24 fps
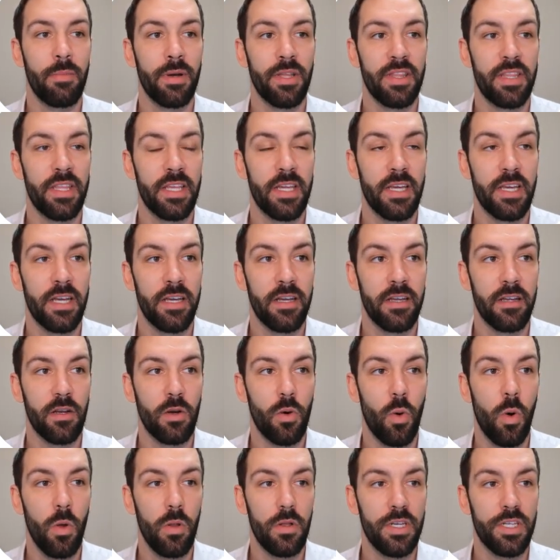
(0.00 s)
but their
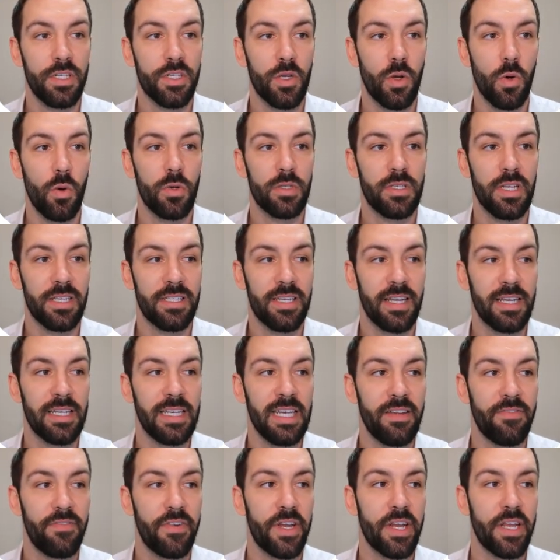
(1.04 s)
quality scores are
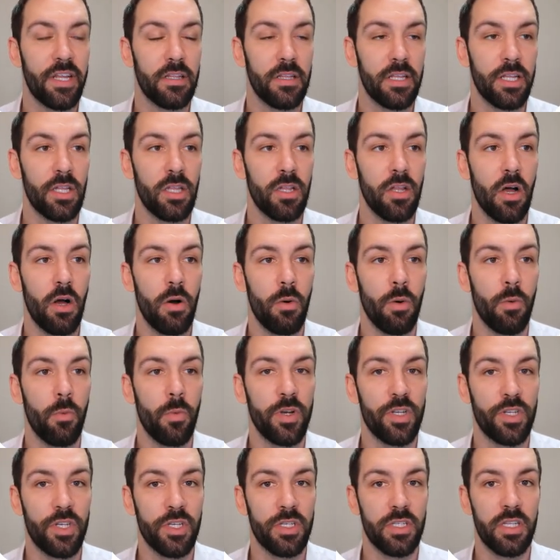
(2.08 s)
significantly lower,
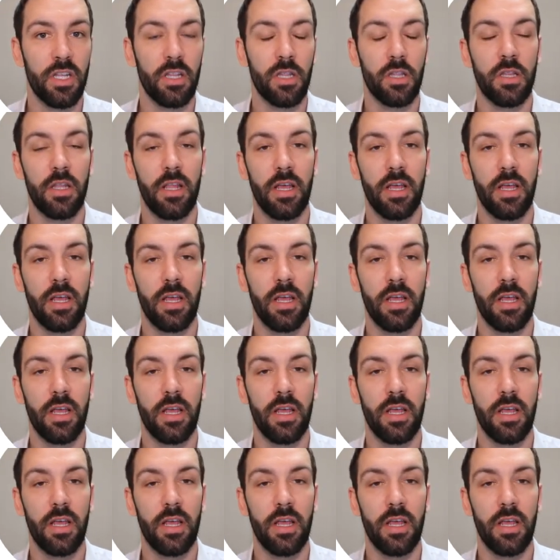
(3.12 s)
which is